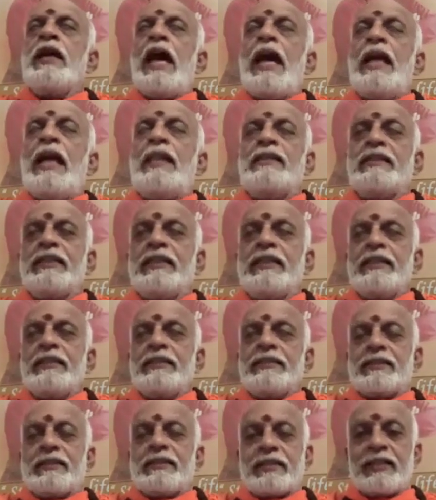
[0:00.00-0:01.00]
And
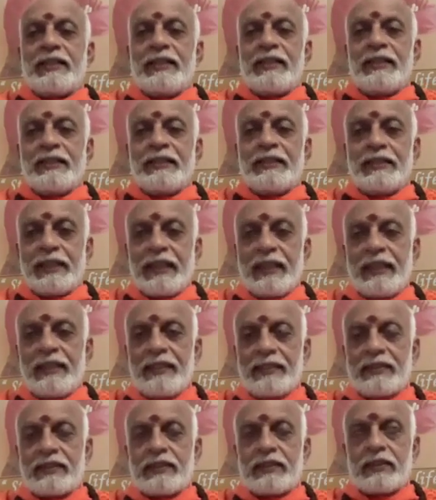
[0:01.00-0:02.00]
these three
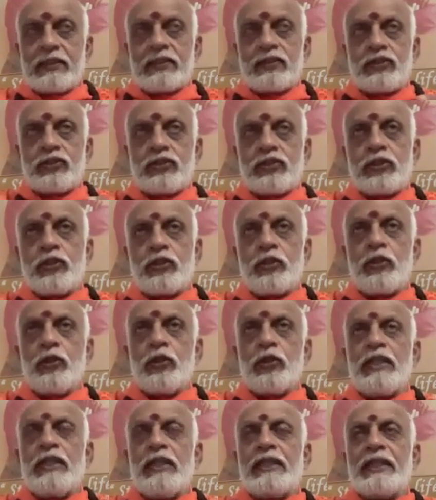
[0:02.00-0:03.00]
things
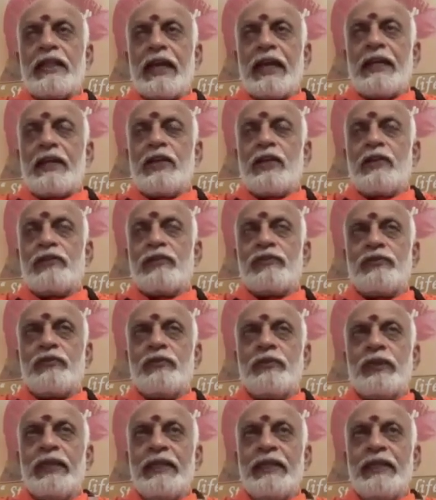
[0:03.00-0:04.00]
slowly kind of
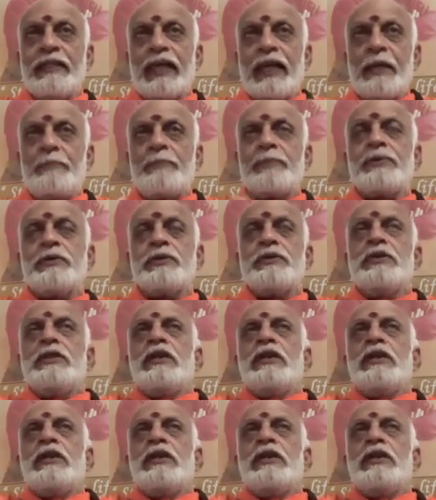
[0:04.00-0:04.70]
meet up